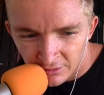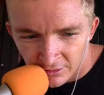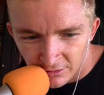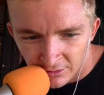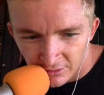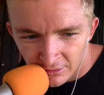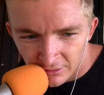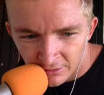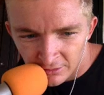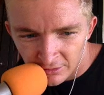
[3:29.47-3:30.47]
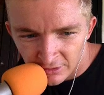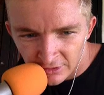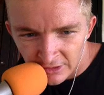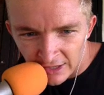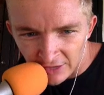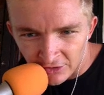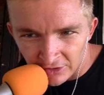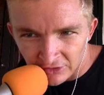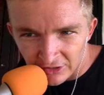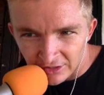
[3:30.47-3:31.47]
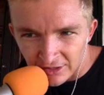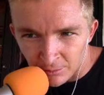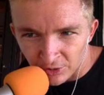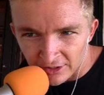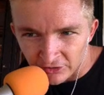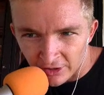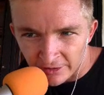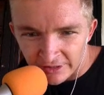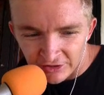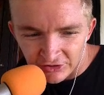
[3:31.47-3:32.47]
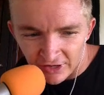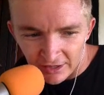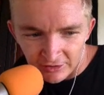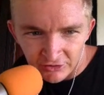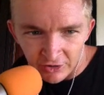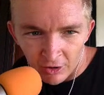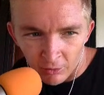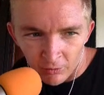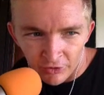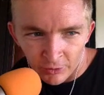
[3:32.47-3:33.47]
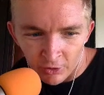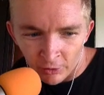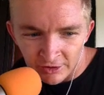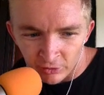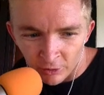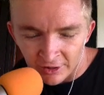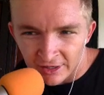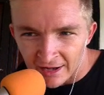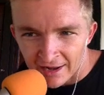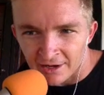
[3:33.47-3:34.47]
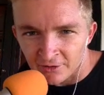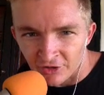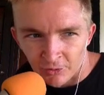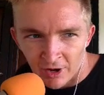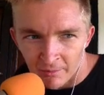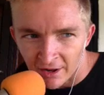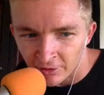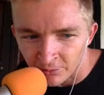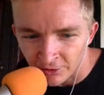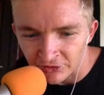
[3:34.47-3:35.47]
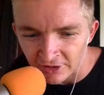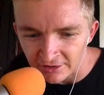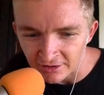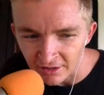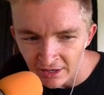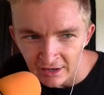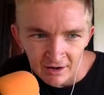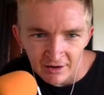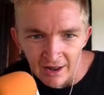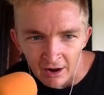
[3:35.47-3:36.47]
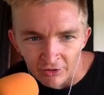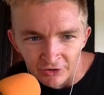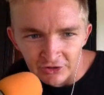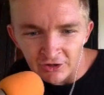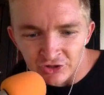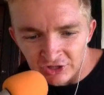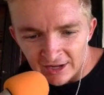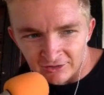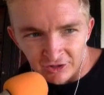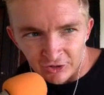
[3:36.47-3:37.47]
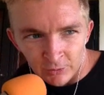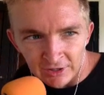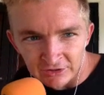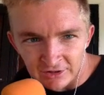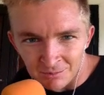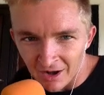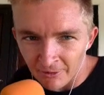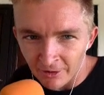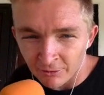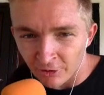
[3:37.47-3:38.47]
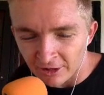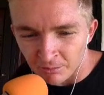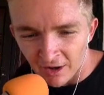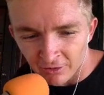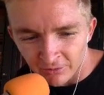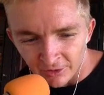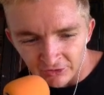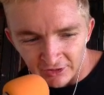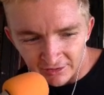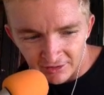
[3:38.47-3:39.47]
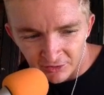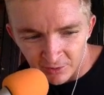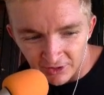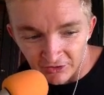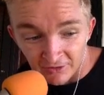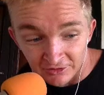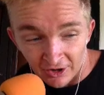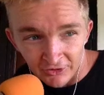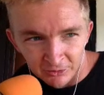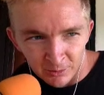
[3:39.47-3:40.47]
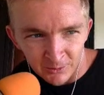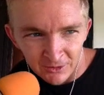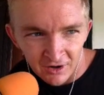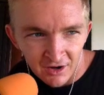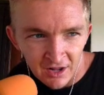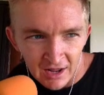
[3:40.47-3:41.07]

This is the Skype's end, and you can see that it plays on each side. So the recording's working, and I've got the right microphone selected. Now, there's a good chance that the reason that my correct microphone selected is because I've done this before.